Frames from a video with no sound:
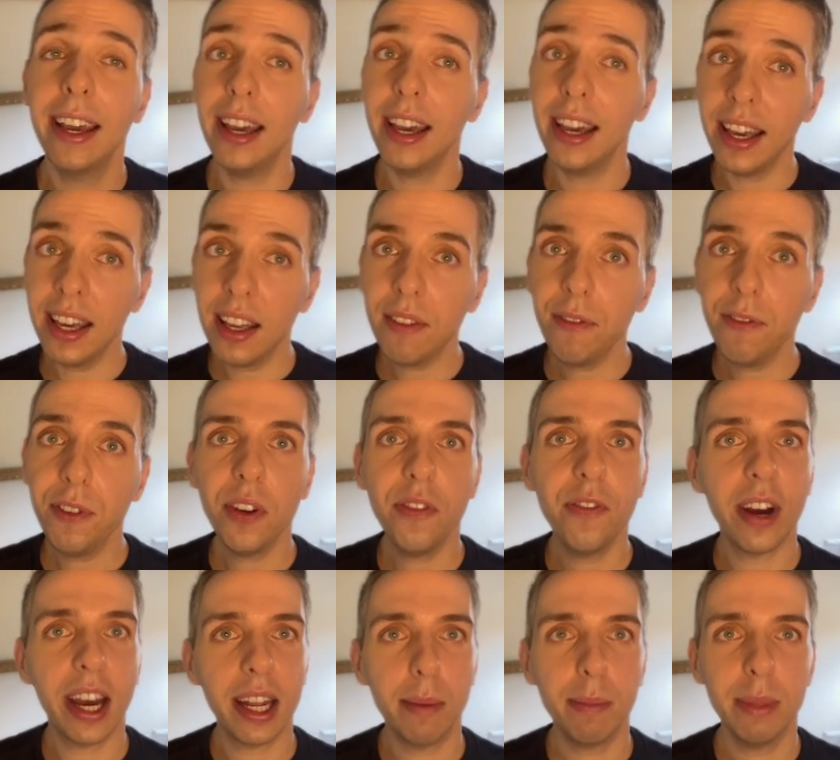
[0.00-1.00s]
If your
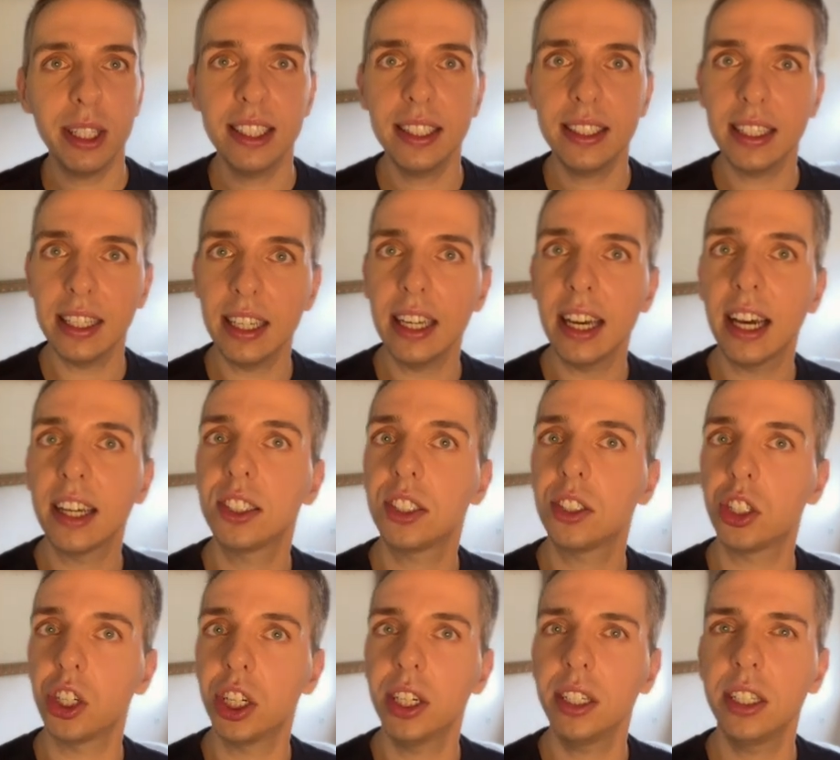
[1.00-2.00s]
vitamin C has
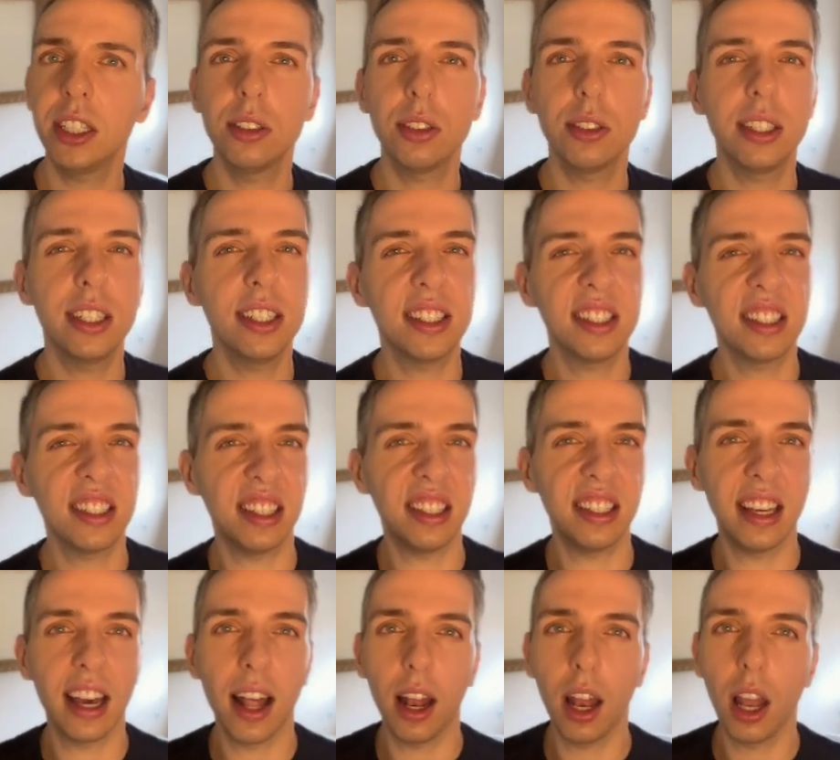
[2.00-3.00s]
turned into this
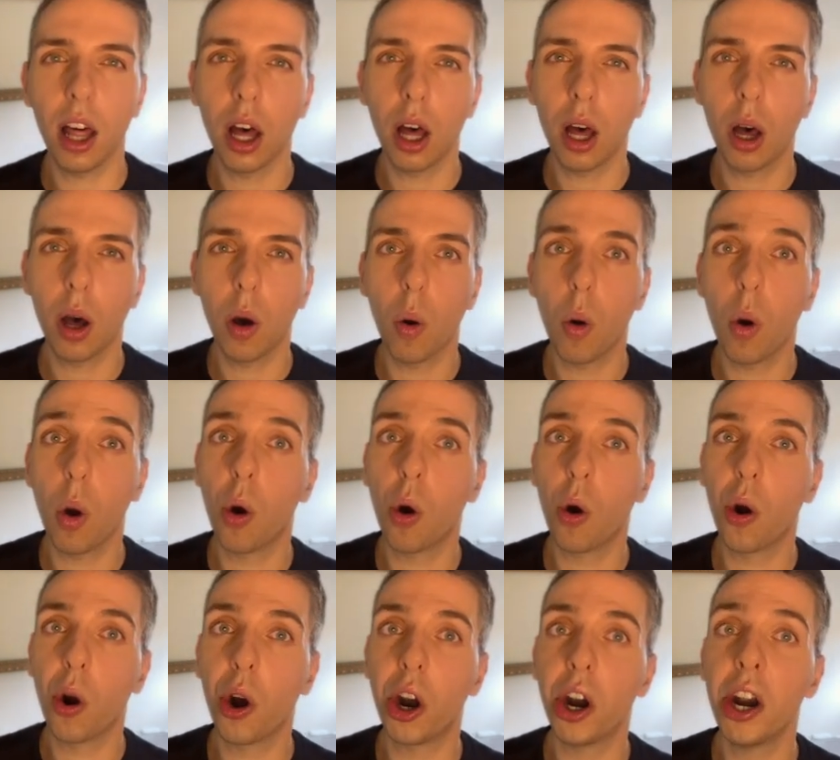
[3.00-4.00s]
yellow
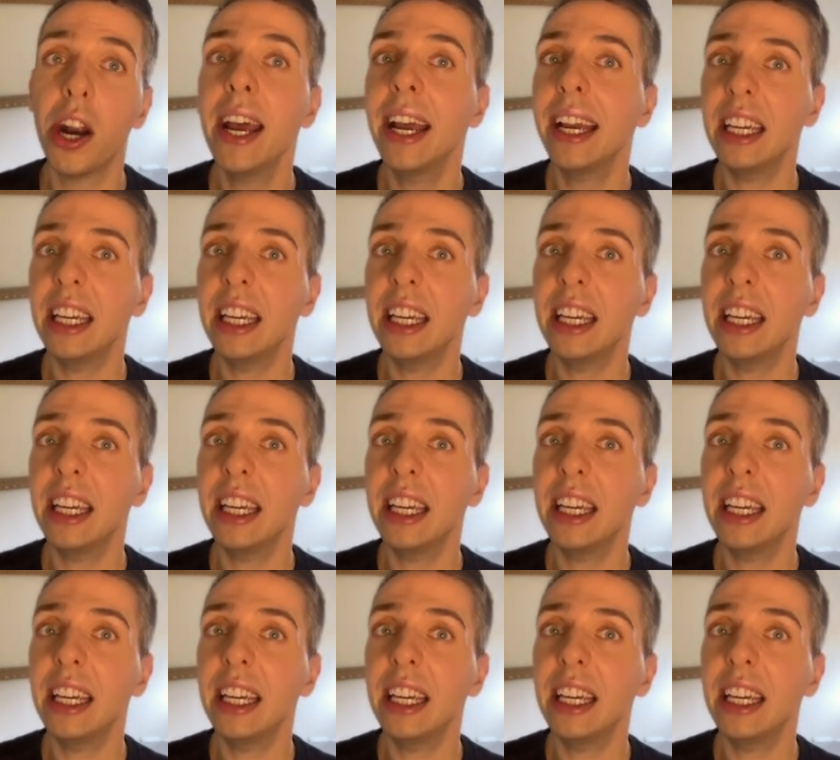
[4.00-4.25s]
or